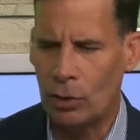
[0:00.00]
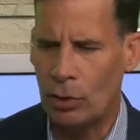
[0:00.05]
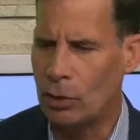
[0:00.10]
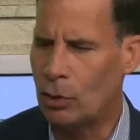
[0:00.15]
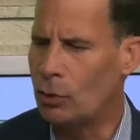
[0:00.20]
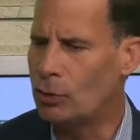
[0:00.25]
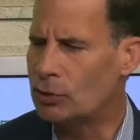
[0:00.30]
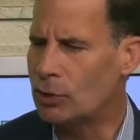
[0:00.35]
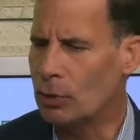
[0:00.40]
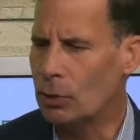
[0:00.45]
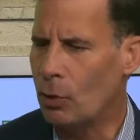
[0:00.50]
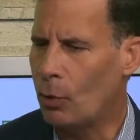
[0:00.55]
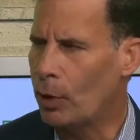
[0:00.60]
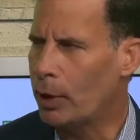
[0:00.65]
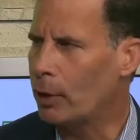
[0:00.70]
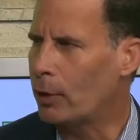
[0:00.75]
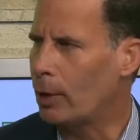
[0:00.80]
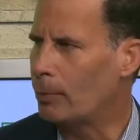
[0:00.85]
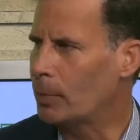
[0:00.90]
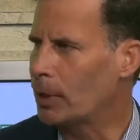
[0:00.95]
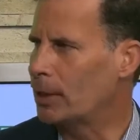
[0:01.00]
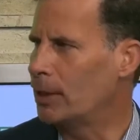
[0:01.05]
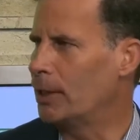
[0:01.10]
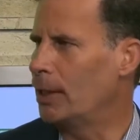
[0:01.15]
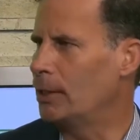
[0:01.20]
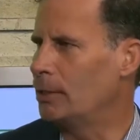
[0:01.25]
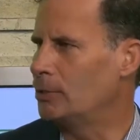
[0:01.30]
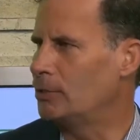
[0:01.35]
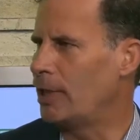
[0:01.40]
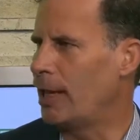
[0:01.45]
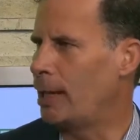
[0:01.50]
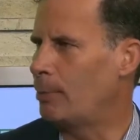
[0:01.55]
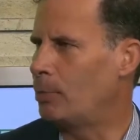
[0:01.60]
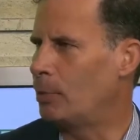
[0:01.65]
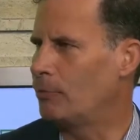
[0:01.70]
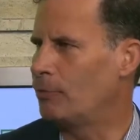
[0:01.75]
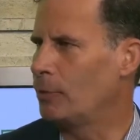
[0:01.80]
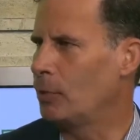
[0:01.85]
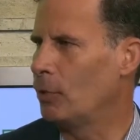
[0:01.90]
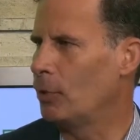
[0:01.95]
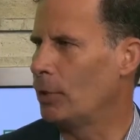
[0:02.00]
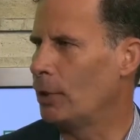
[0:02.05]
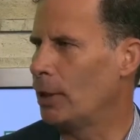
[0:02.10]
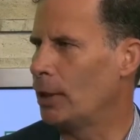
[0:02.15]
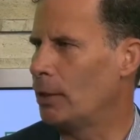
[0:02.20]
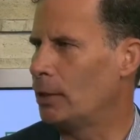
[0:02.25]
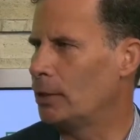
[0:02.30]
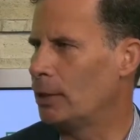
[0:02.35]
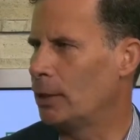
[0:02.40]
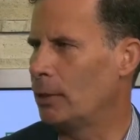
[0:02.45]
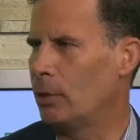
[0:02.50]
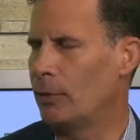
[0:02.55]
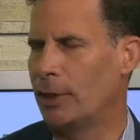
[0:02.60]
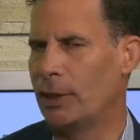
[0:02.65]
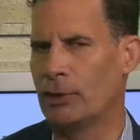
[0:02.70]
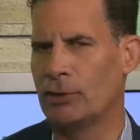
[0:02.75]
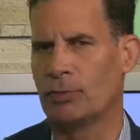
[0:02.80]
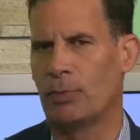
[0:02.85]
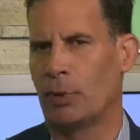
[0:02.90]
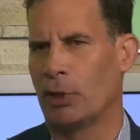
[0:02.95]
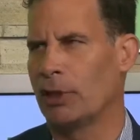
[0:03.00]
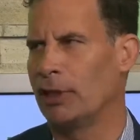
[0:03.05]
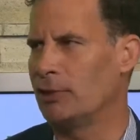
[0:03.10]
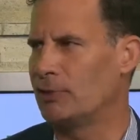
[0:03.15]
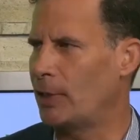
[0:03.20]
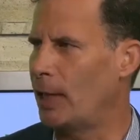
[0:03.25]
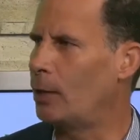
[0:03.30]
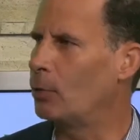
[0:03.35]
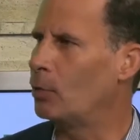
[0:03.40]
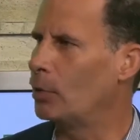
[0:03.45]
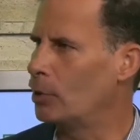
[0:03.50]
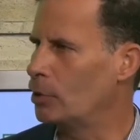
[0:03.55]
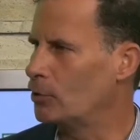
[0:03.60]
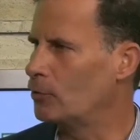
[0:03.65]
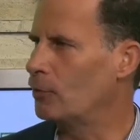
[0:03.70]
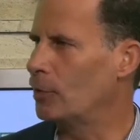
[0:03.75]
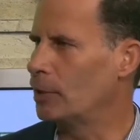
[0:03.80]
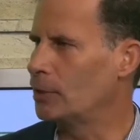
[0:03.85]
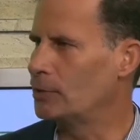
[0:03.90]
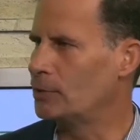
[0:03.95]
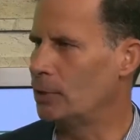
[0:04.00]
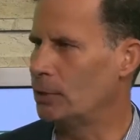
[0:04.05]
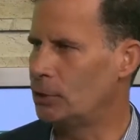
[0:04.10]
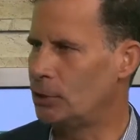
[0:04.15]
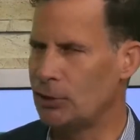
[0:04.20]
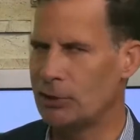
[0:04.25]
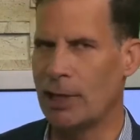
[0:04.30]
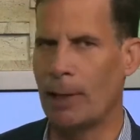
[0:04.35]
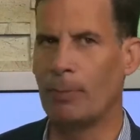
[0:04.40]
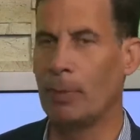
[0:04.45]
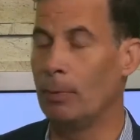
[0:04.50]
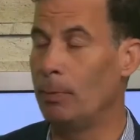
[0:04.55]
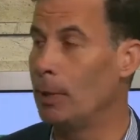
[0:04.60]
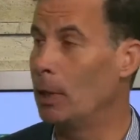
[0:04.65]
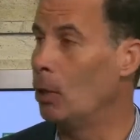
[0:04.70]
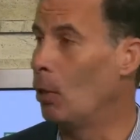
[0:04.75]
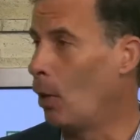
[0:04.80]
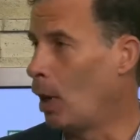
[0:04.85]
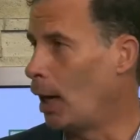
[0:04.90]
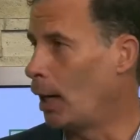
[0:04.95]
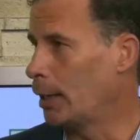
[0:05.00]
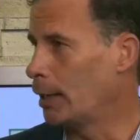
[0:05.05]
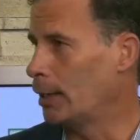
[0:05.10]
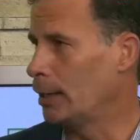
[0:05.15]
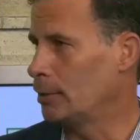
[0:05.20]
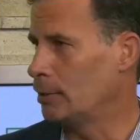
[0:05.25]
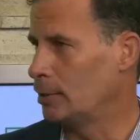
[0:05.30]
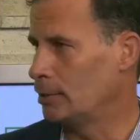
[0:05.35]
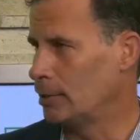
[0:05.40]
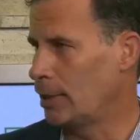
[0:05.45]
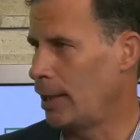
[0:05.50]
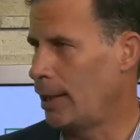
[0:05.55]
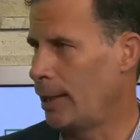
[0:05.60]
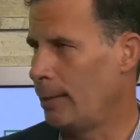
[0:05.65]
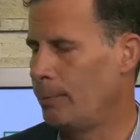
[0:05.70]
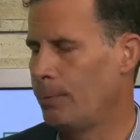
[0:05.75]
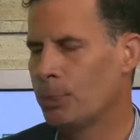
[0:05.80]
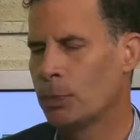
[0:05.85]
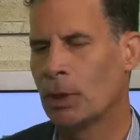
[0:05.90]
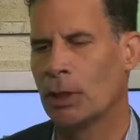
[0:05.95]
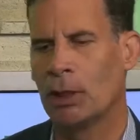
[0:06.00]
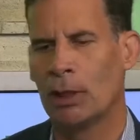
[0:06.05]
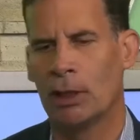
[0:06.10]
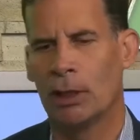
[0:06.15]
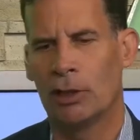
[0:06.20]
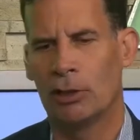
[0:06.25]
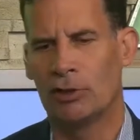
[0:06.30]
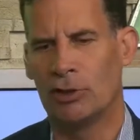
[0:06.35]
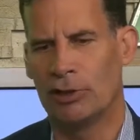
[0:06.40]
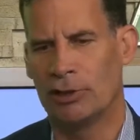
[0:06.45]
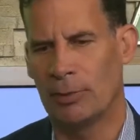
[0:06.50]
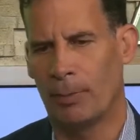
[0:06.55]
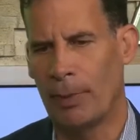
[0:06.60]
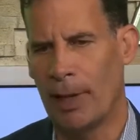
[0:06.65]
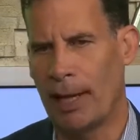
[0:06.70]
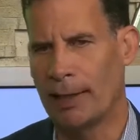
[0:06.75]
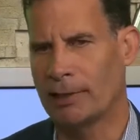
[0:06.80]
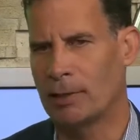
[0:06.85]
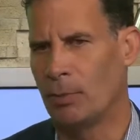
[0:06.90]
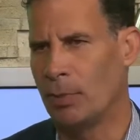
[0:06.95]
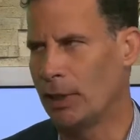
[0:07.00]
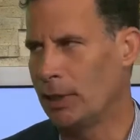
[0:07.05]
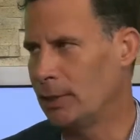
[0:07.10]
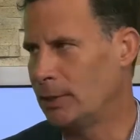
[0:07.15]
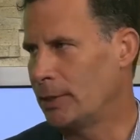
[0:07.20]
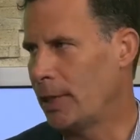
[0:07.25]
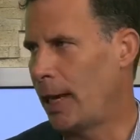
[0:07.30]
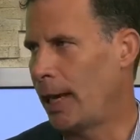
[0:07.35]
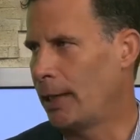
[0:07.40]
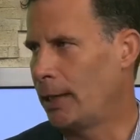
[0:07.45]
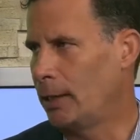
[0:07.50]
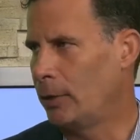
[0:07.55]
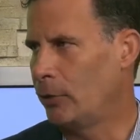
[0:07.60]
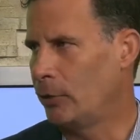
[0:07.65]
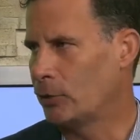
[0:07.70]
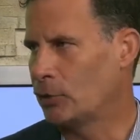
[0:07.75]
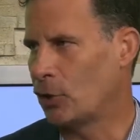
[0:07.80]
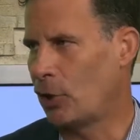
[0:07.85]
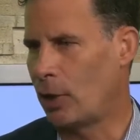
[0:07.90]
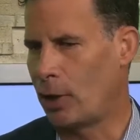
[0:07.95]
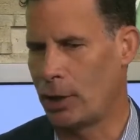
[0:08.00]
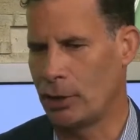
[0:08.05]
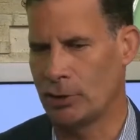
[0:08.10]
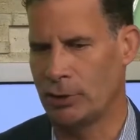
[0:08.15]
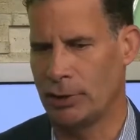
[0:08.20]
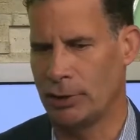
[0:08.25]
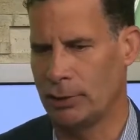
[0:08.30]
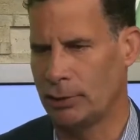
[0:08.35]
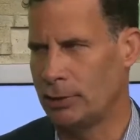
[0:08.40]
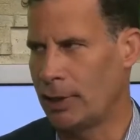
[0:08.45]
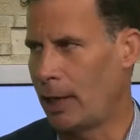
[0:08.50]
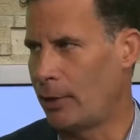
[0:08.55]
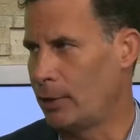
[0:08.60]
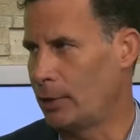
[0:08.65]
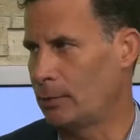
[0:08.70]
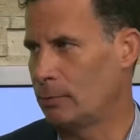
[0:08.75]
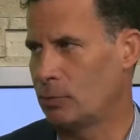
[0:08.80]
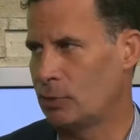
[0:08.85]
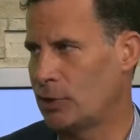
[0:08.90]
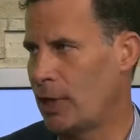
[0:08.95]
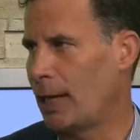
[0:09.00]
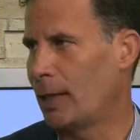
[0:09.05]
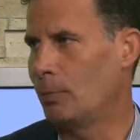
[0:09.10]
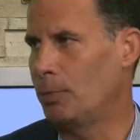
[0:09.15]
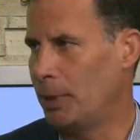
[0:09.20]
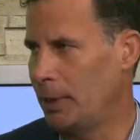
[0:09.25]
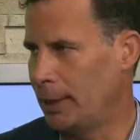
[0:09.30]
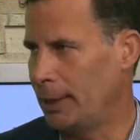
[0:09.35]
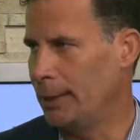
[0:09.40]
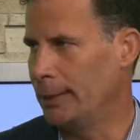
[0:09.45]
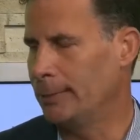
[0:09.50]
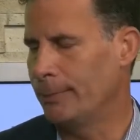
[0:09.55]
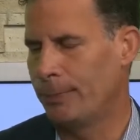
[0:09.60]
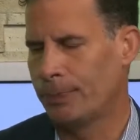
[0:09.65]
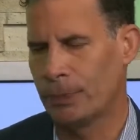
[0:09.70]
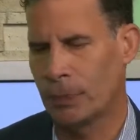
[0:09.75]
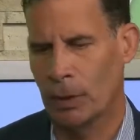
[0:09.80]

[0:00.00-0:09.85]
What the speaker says: who's a lawyer I'm going to get in Tampa, Florida? You know, here's Bernice Edwards, for instance. She's up in Milwaukee at the time. She's about to be indicted or charged down in St. Pete.